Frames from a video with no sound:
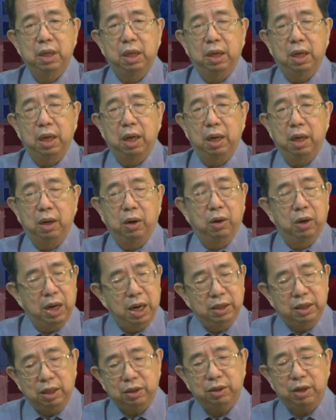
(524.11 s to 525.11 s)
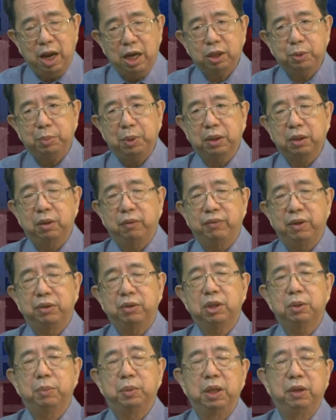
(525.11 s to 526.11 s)
or another aspect of
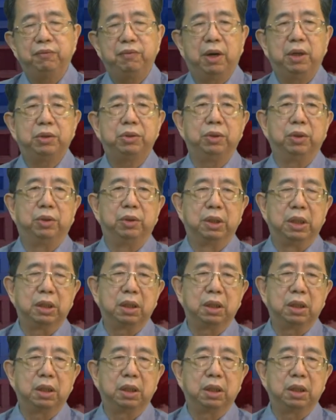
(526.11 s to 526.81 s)
Andres Bonifacio